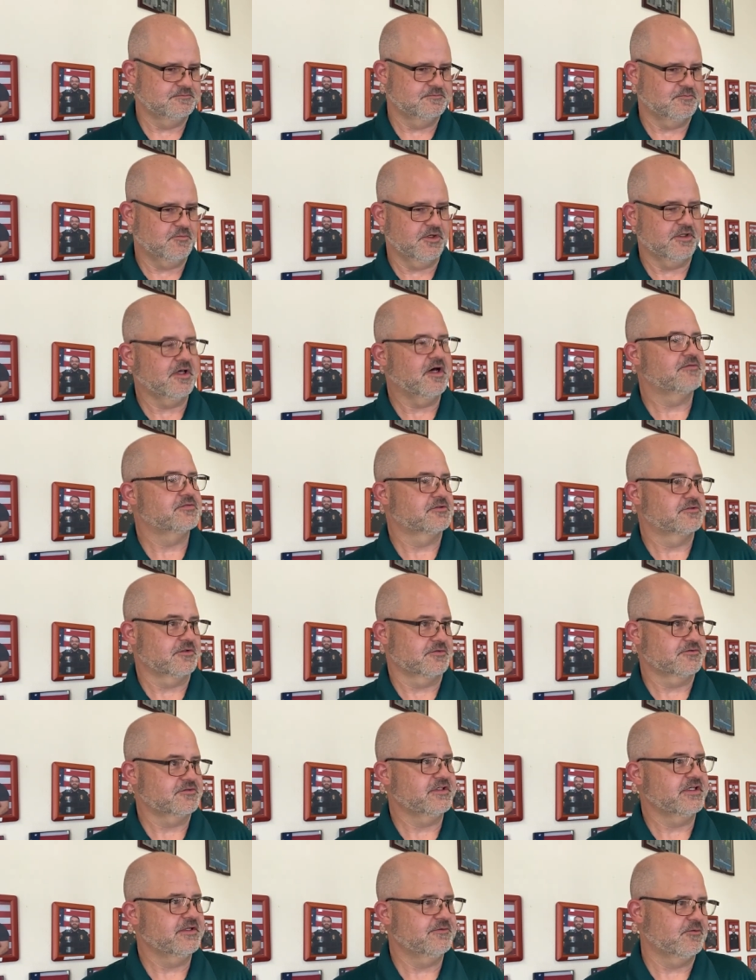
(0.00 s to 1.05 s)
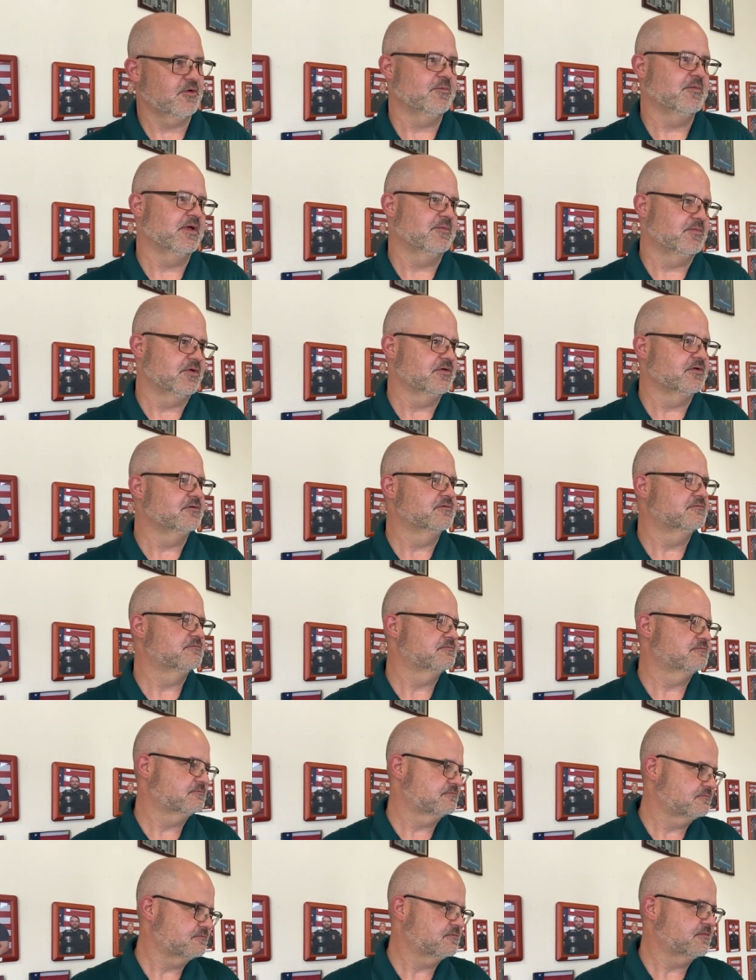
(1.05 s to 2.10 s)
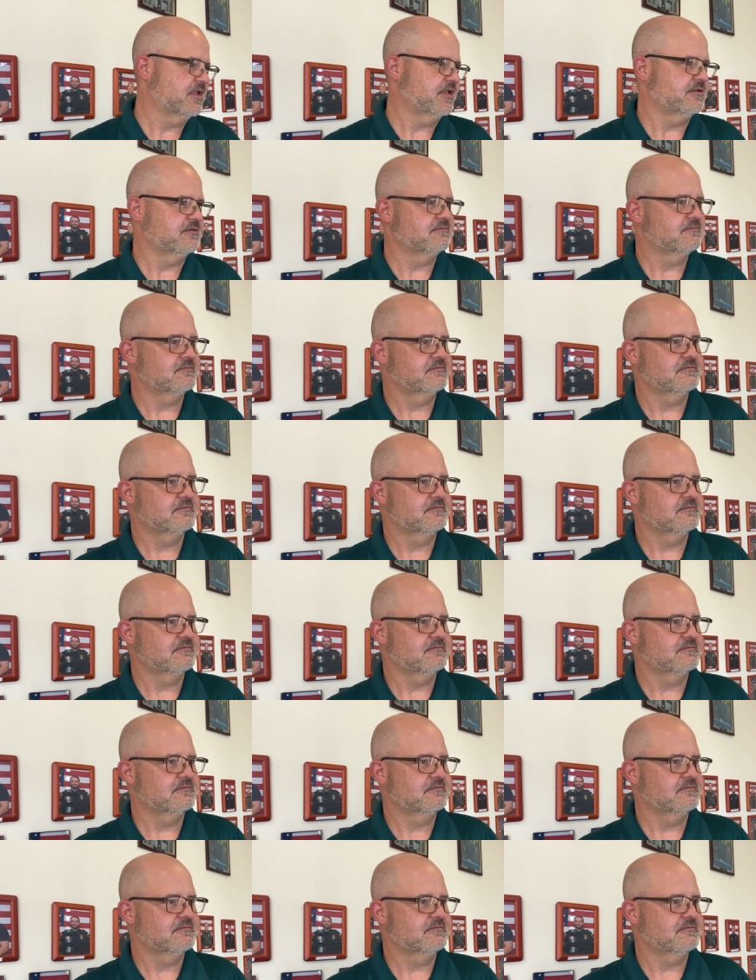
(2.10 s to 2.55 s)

one of the officers on scene remembered that